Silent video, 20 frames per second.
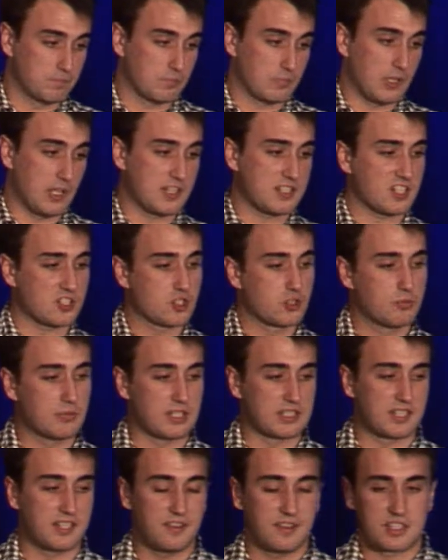Let's assume
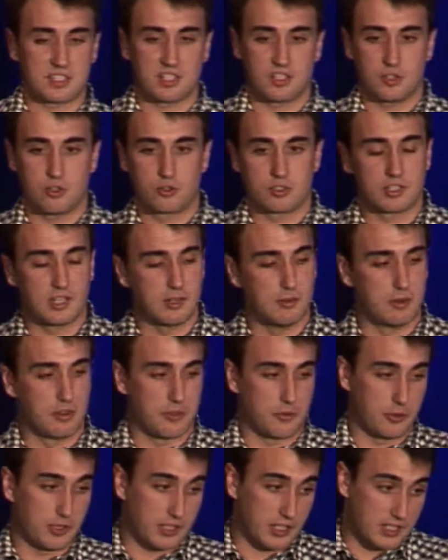that he doesn't use the level
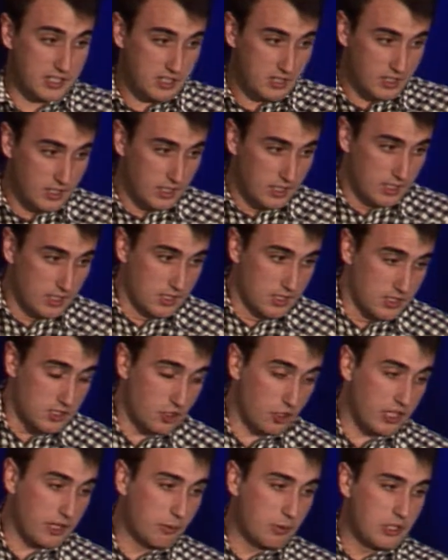3 cache.
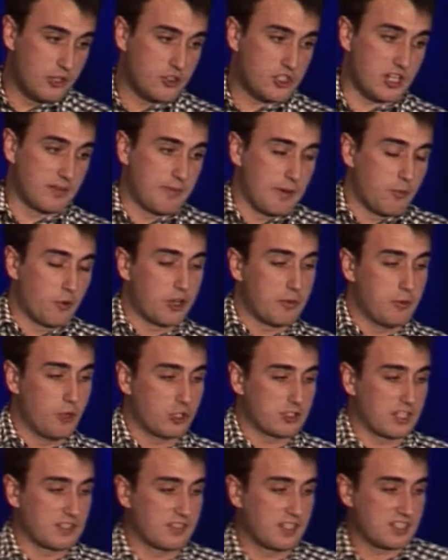So he will use a memory
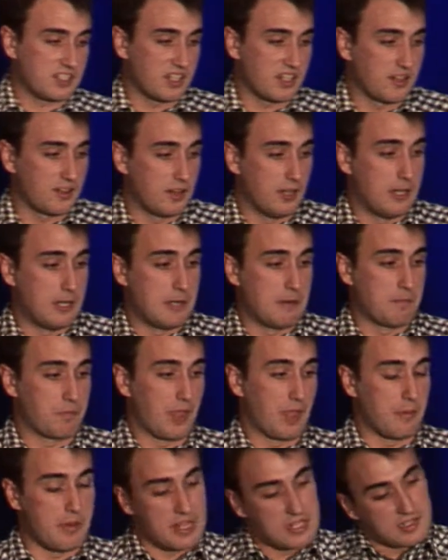block that doesn't
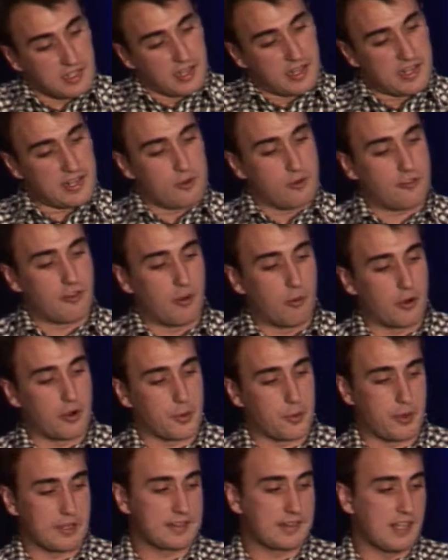evict any of our
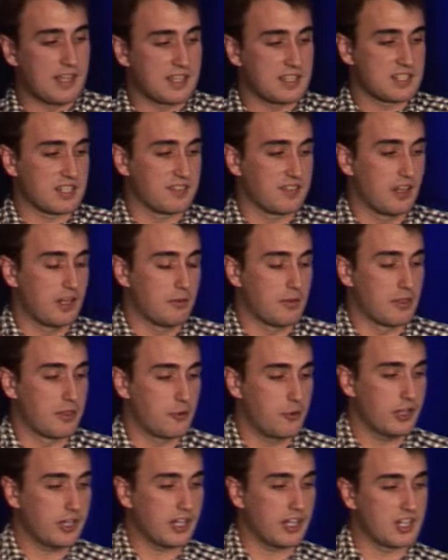red lines in the level
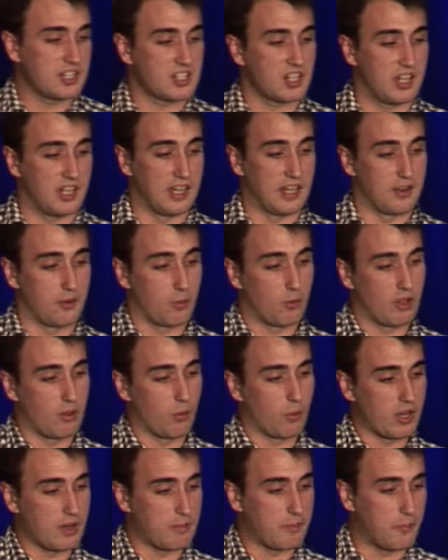3 cache, and when
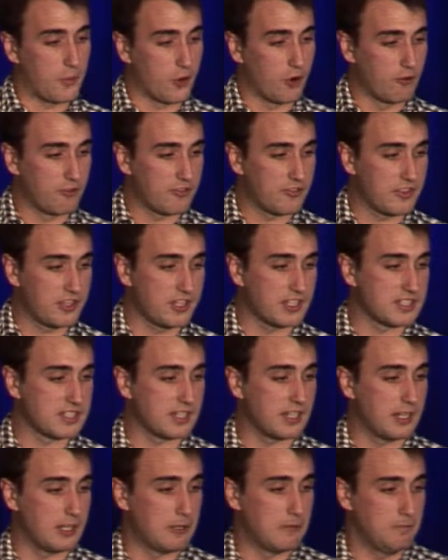we probe these
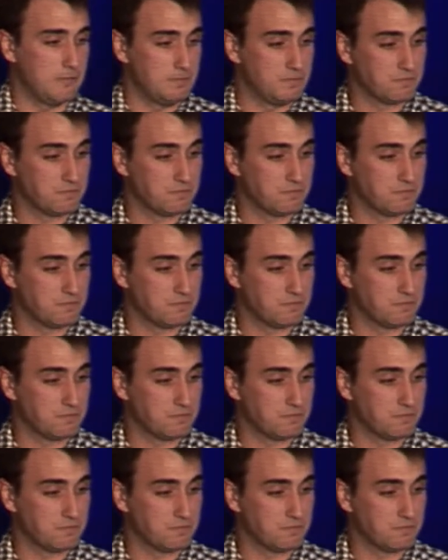3